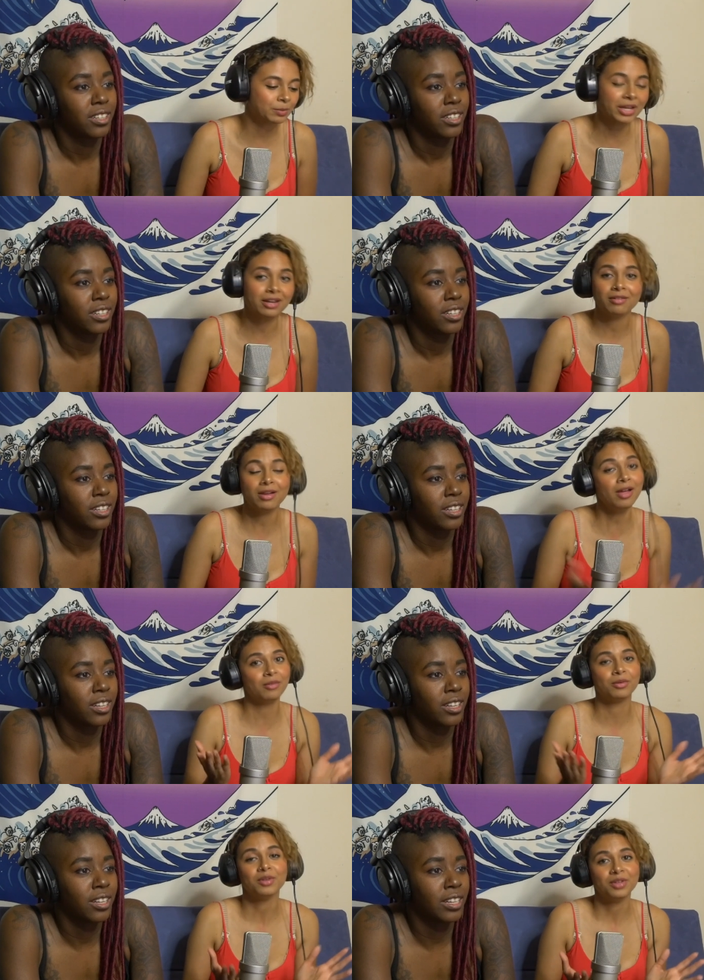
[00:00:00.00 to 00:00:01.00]
Speaker 1: But oh,
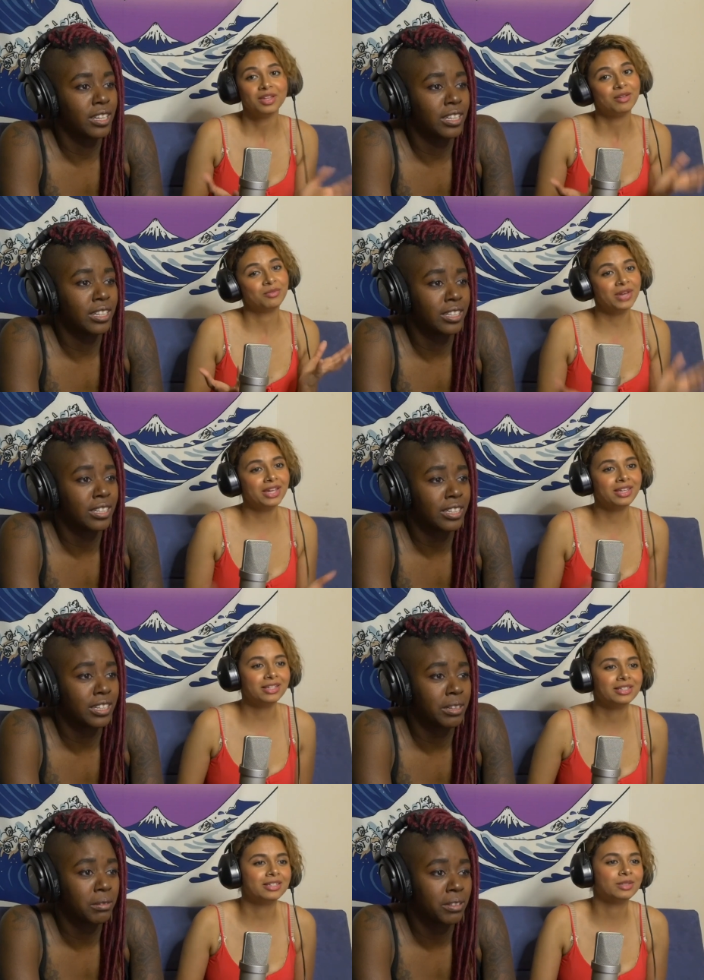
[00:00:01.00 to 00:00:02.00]
uh,
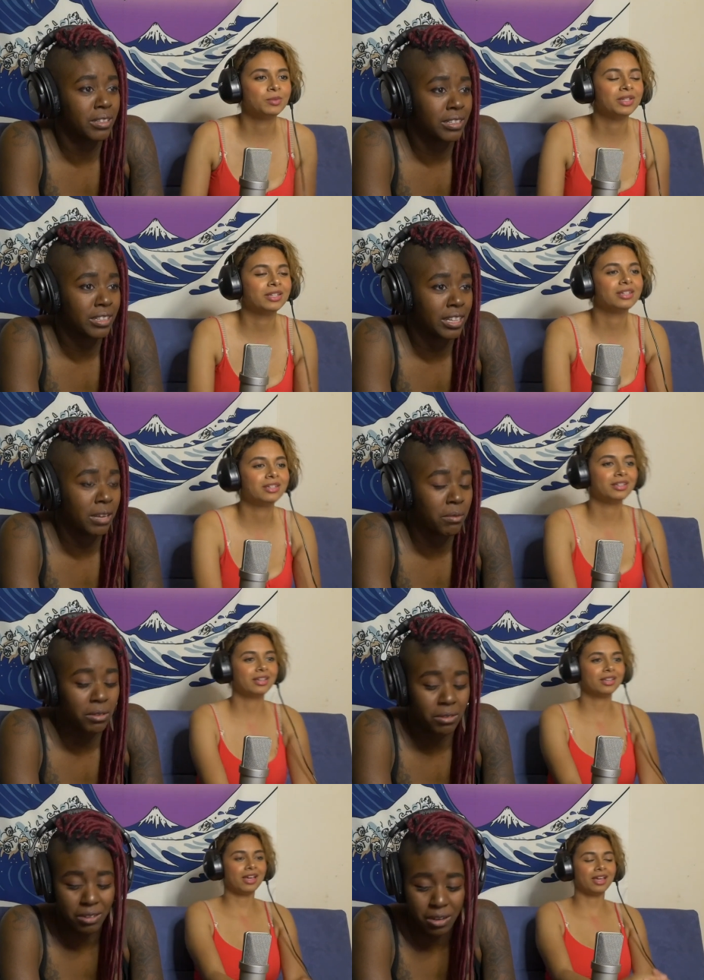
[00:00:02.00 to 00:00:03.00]
Vikings yeah. has been
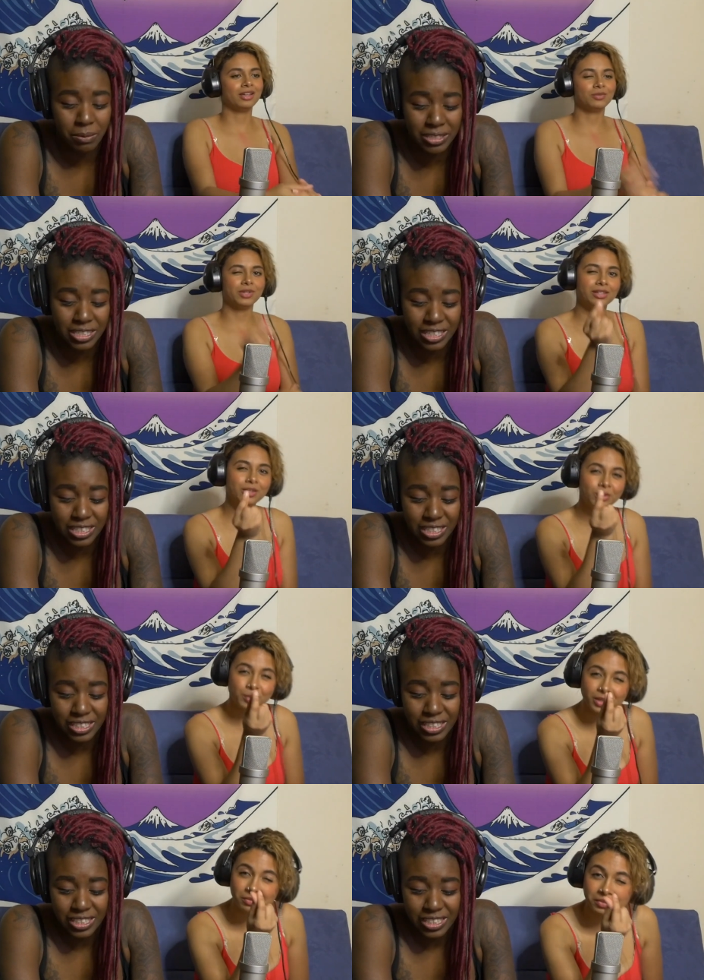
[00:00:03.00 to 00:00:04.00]
kind of a little
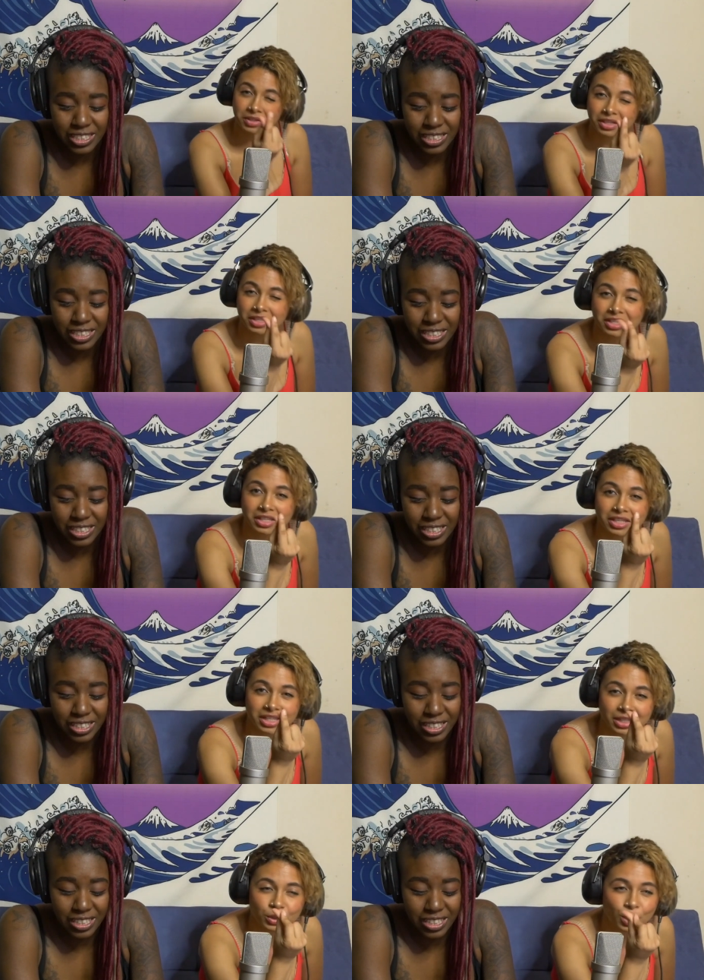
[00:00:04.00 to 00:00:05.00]
bit of a
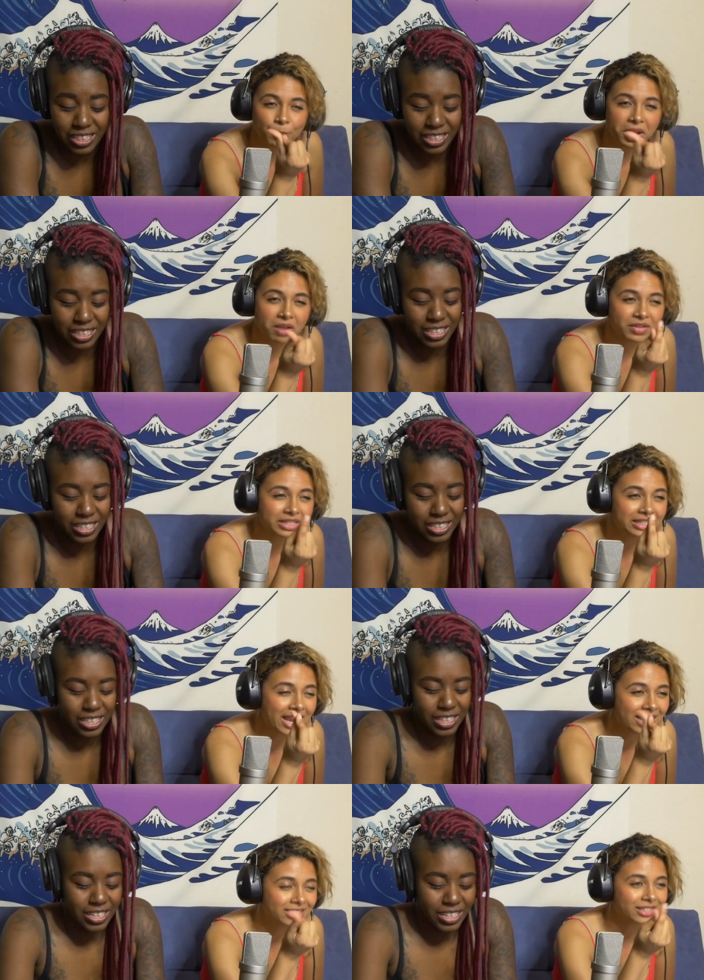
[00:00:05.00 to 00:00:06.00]
little bit of a
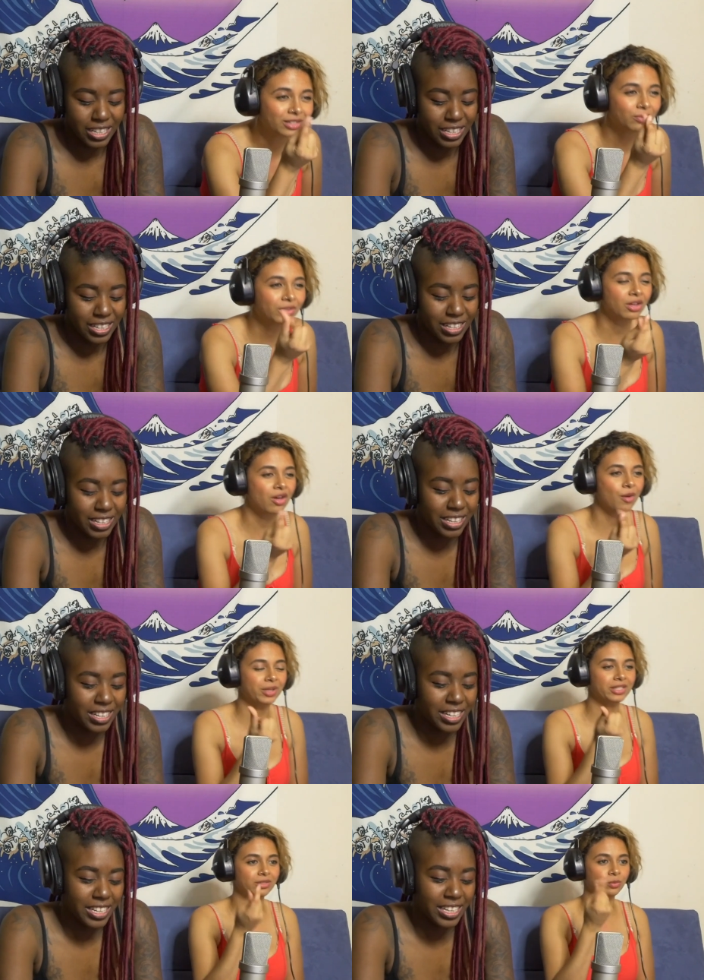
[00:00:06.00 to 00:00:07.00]
taste of the
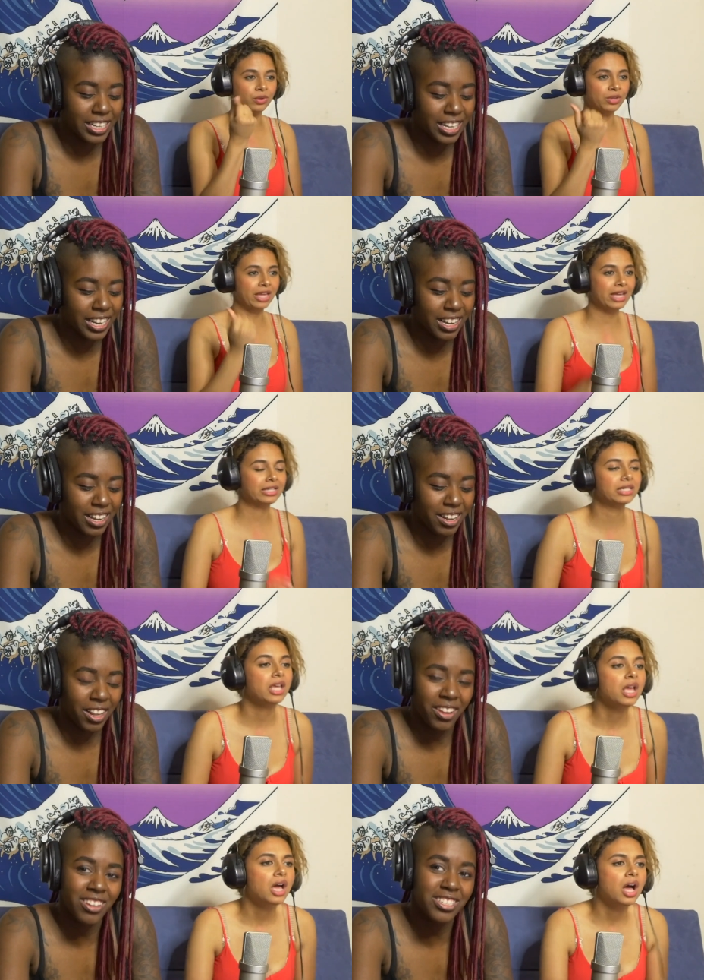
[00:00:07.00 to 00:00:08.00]
comments. We'll yeah, get.
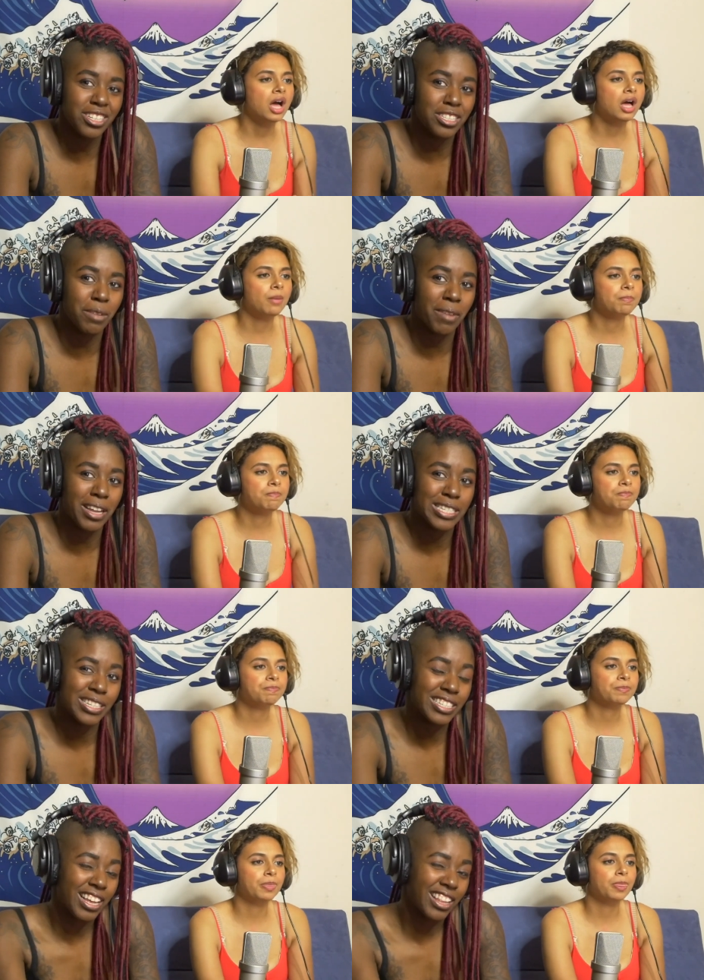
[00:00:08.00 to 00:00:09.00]
there's um, some nice
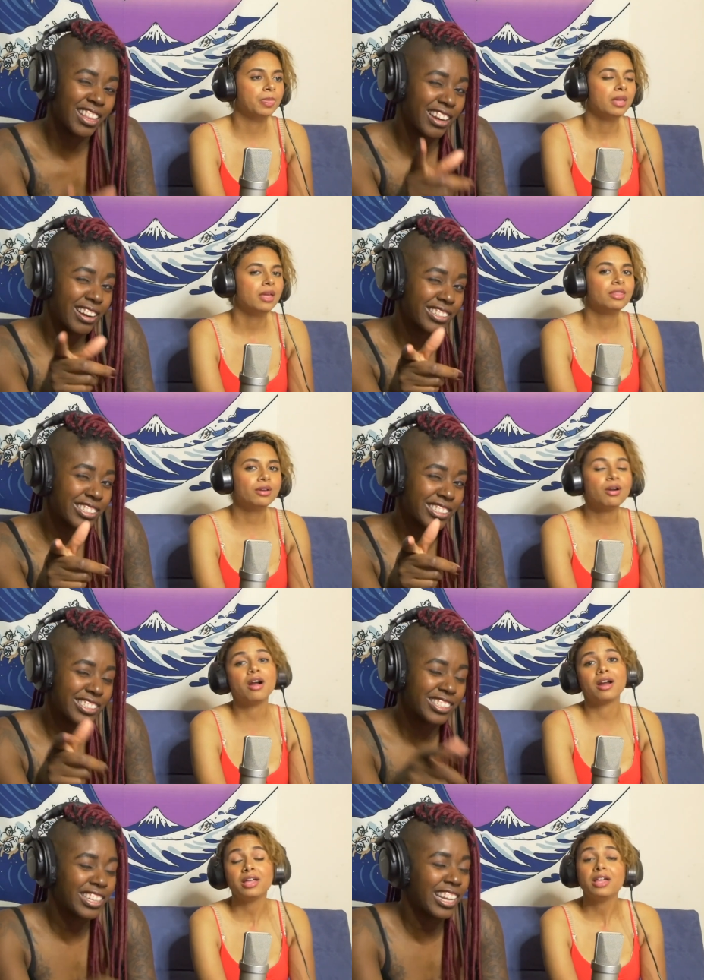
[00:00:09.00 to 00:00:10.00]
ones out there. There
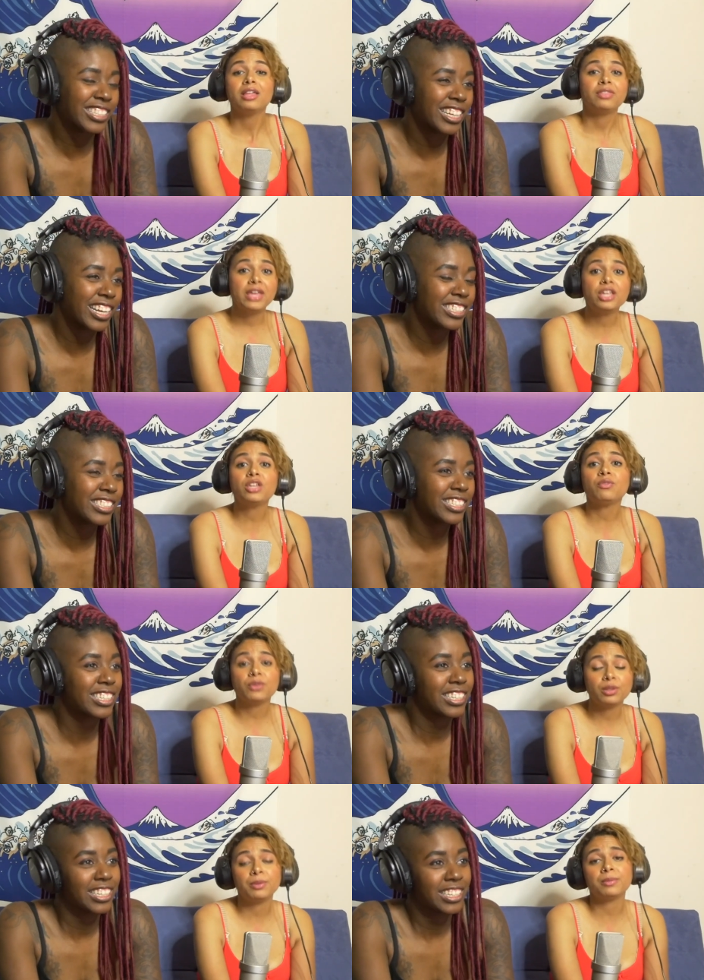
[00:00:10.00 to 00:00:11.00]
are. Thanks, guys. Thank you for
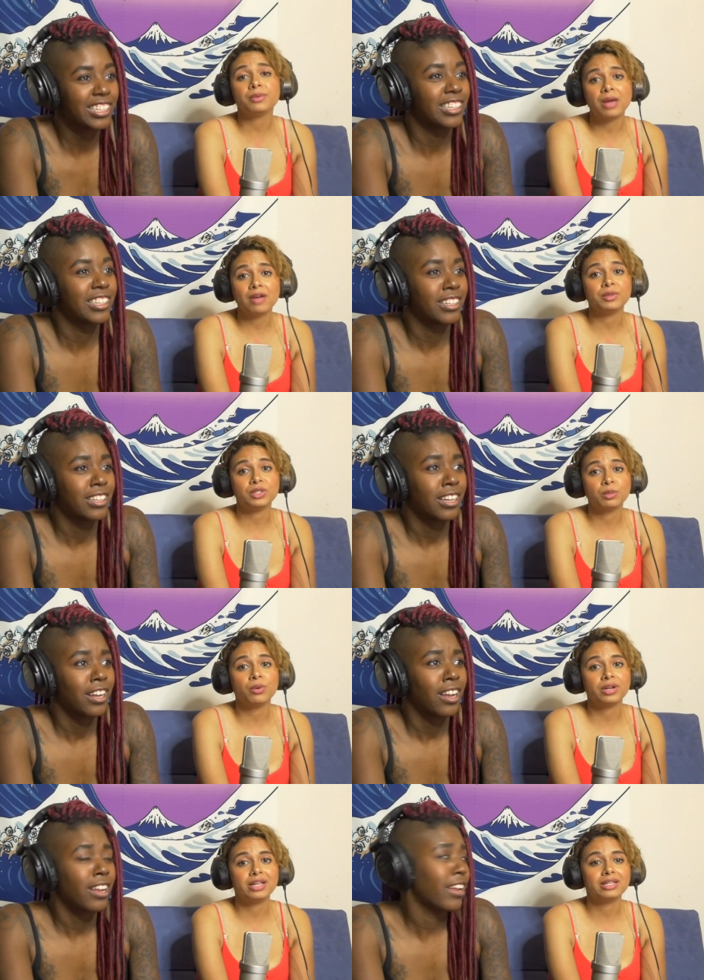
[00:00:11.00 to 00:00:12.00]
the people who have been
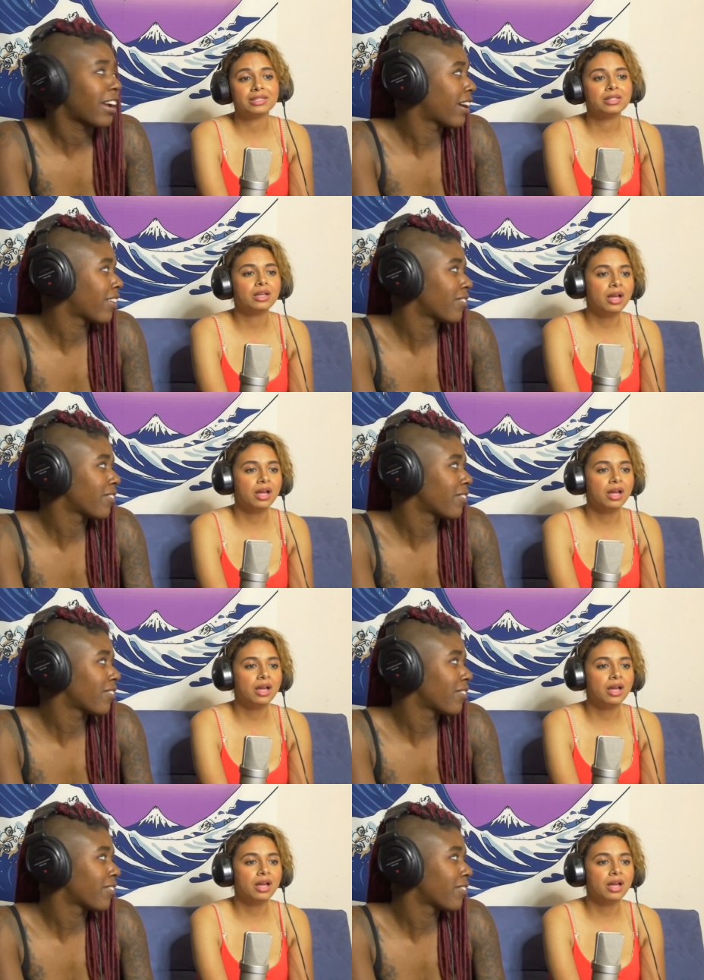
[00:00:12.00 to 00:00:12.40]
supporting us. Yeah.